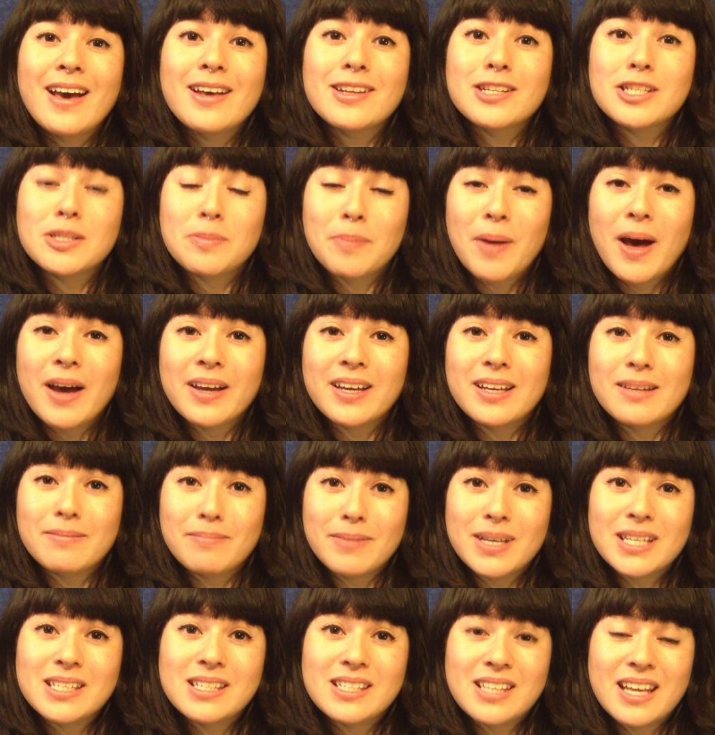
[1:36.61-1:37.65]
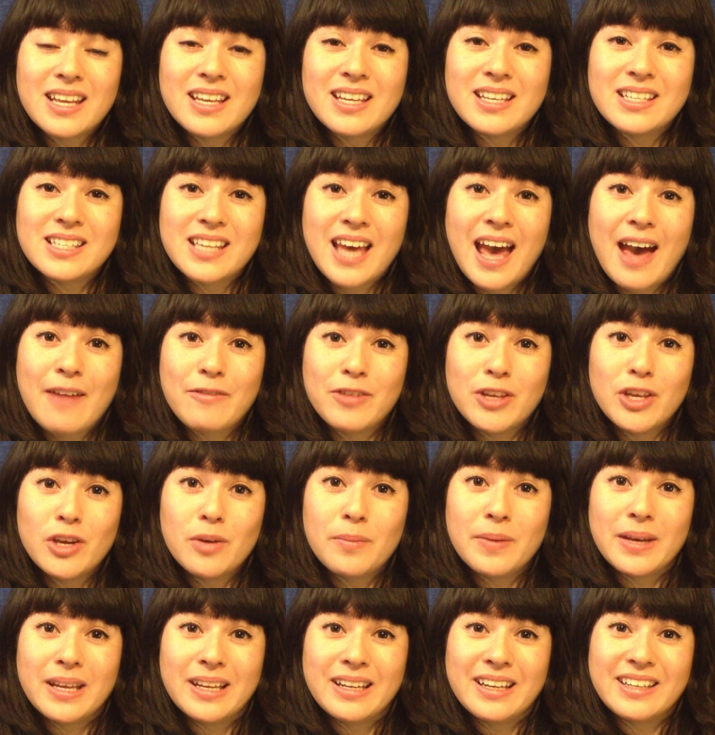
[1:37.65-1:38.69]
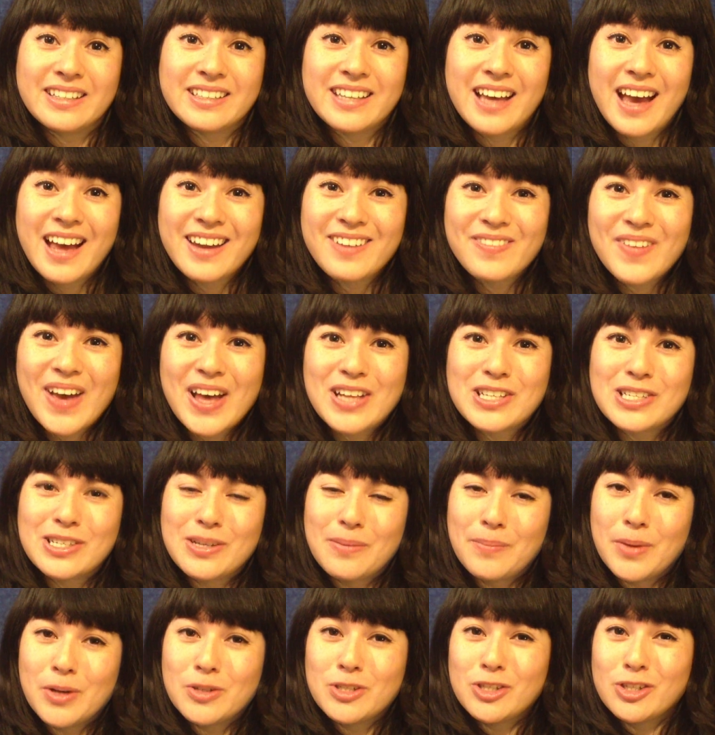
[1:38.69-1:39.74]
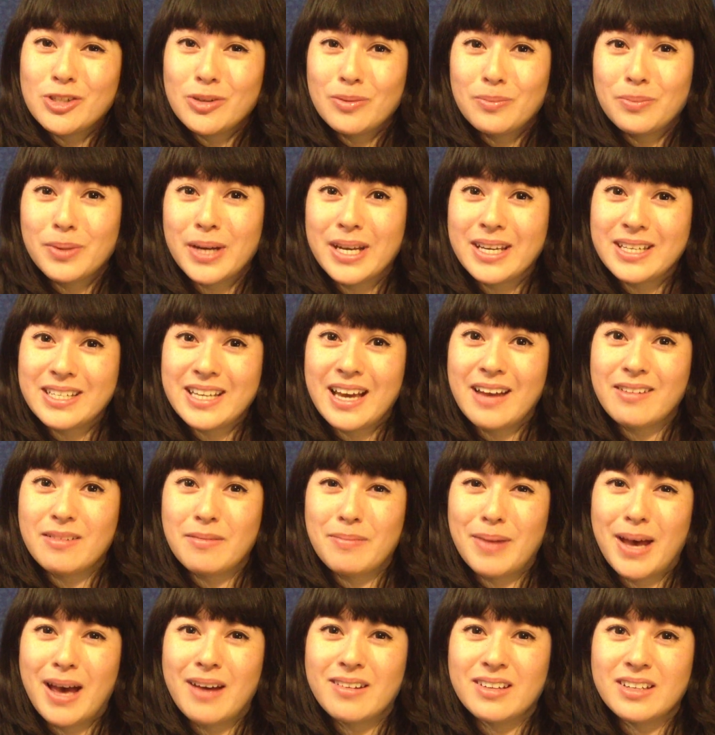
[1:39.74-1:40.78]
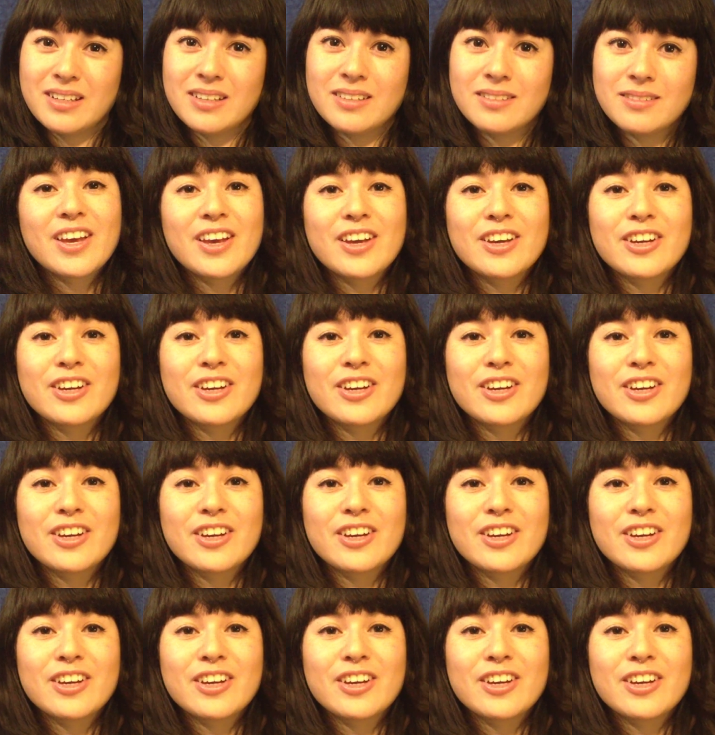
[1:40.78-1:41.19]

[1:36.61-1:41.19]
Spock admits that he's half human and kind of has an emotional breakdown about it.